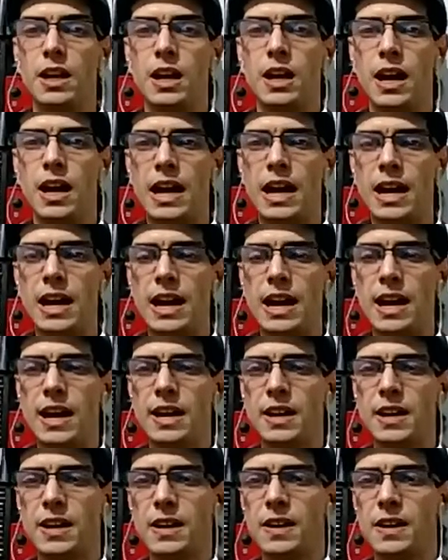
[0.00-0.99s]
I
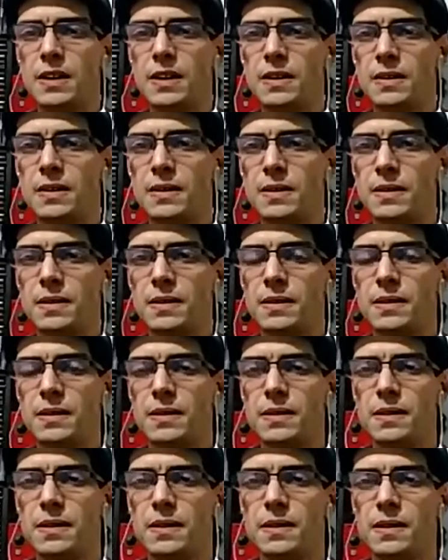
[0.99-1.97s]
like
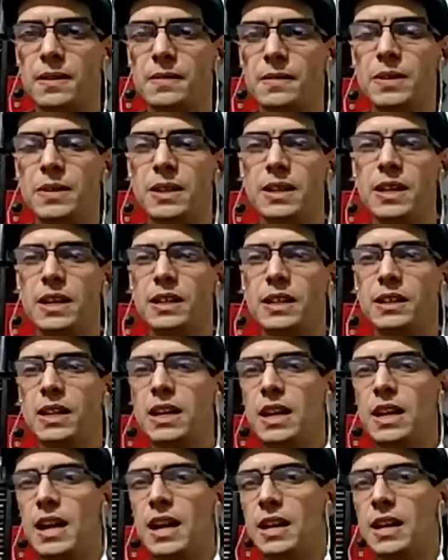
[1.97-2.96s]

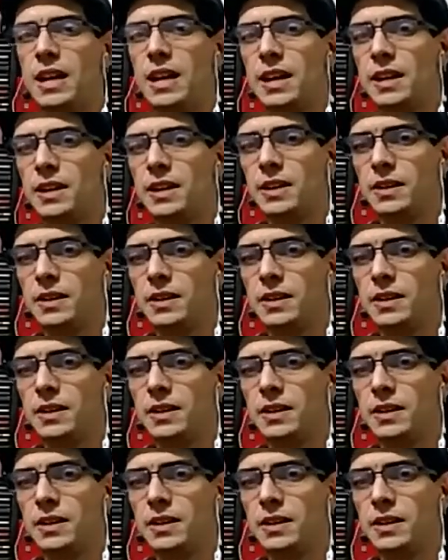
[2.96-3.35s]
I like